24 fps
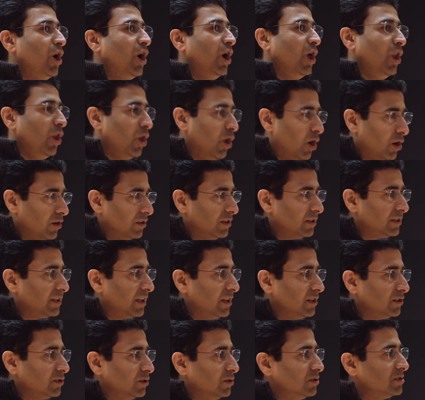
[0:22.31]
A lot of the
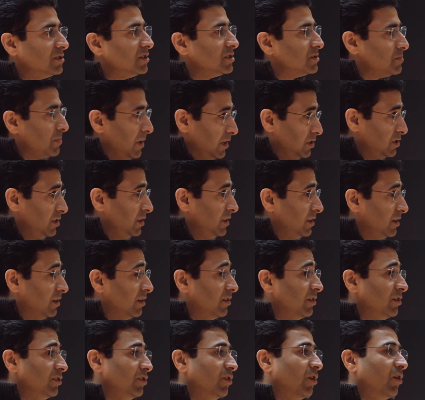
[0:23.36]
telcos, especially
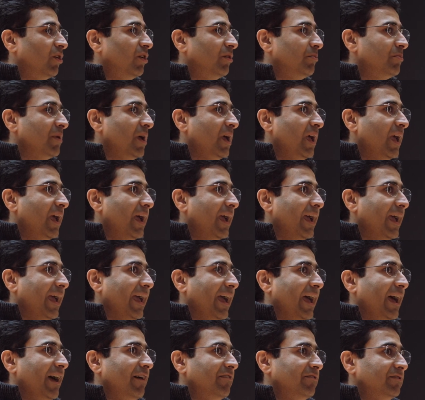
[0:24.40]
here in Europe,
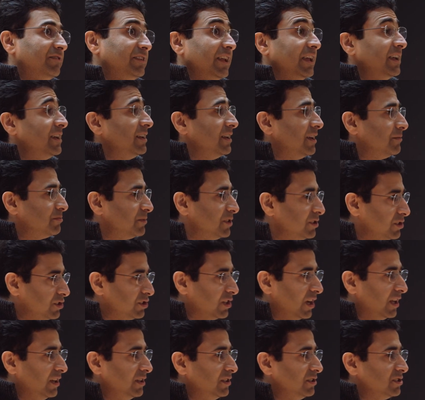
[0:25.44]
have taken up this
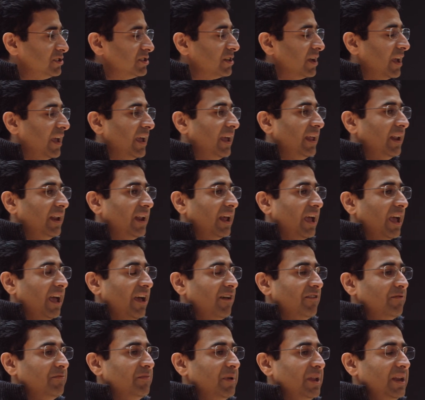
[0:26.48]
challenge and
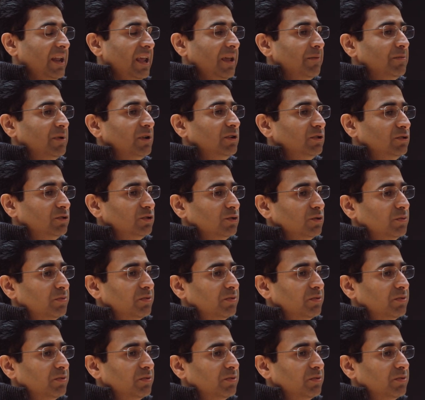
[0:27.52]
have been able to